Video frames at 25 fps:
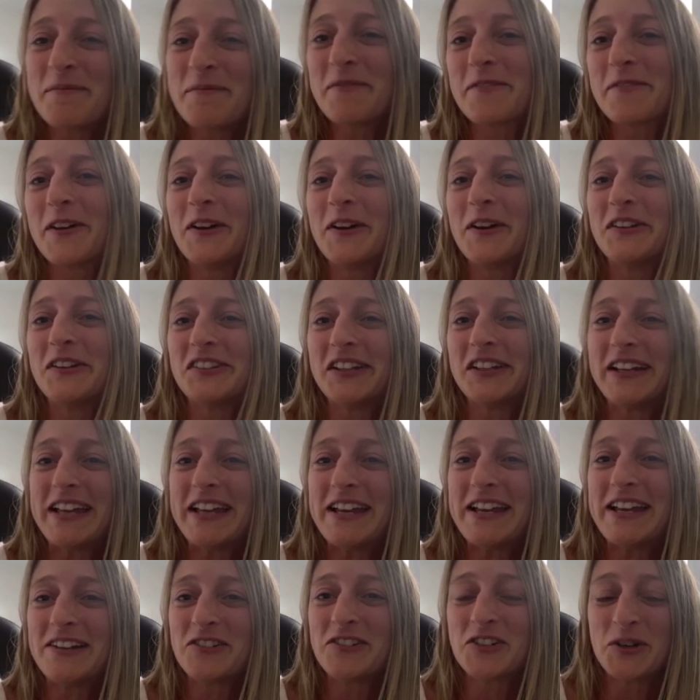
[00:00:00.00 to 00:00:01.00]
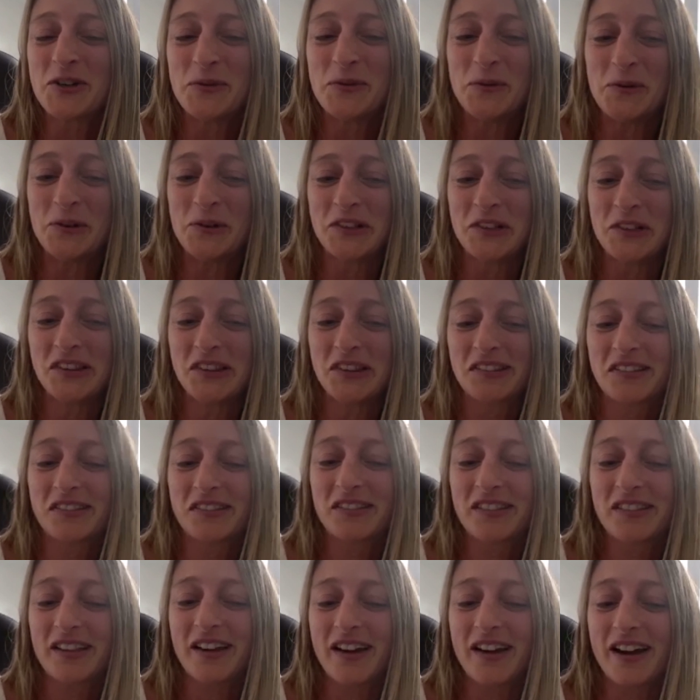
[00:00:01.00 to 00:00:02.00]
Some of those are geared
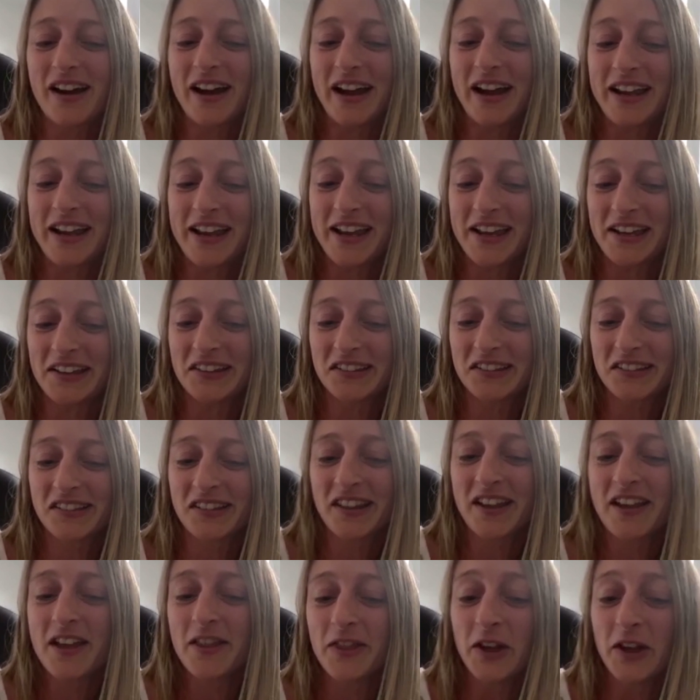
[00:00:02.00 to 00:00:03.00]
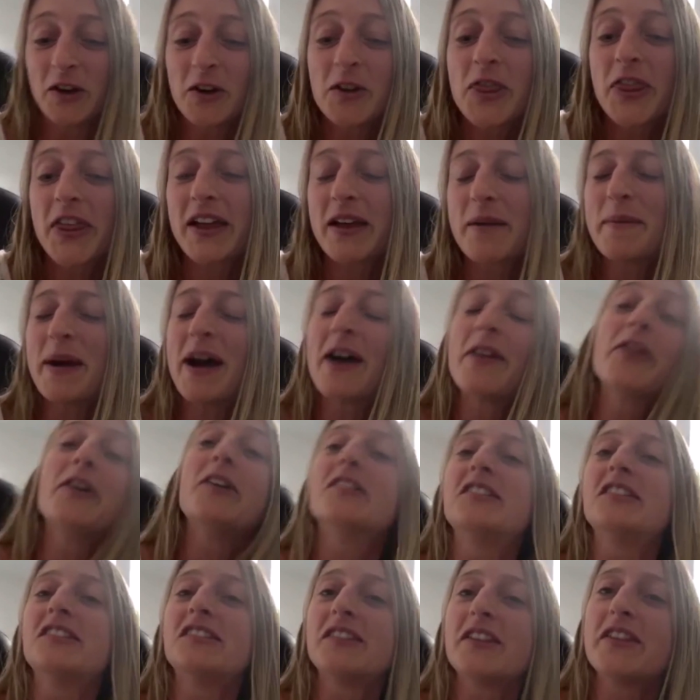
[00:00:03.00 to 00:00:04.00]
towards, I guess, the good thing about those is
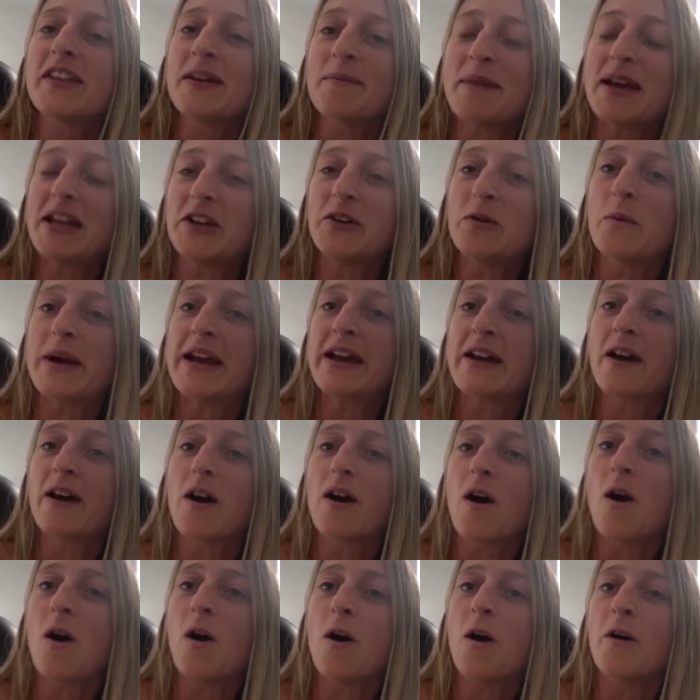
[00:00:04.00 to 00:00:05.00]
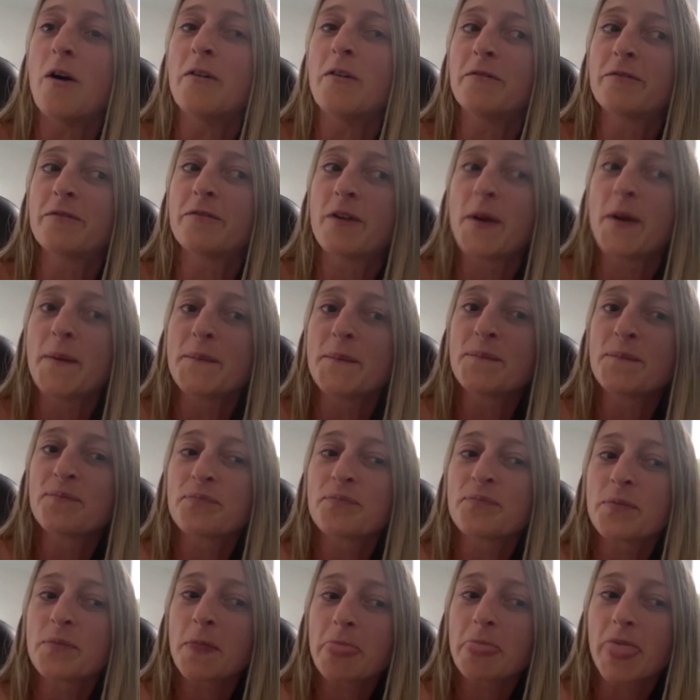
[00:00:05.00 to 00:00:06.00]
that they make you aware of
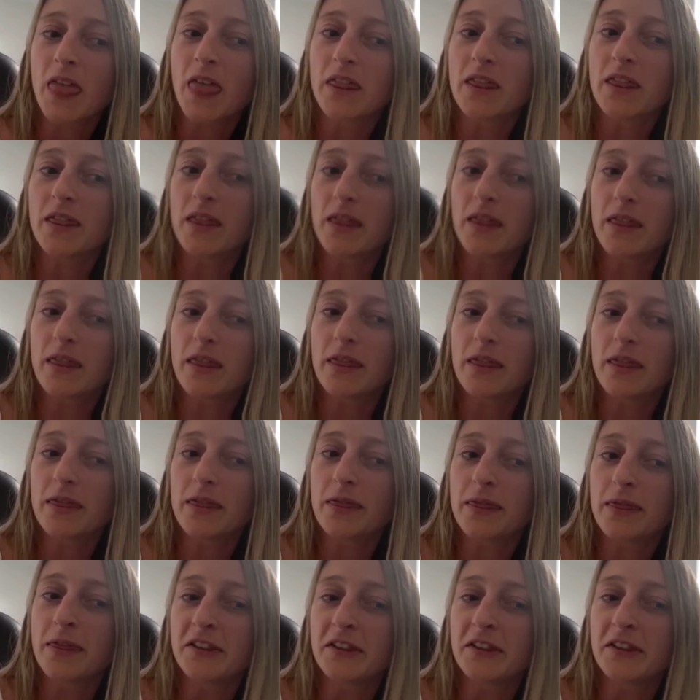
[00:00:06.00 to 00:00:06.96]
the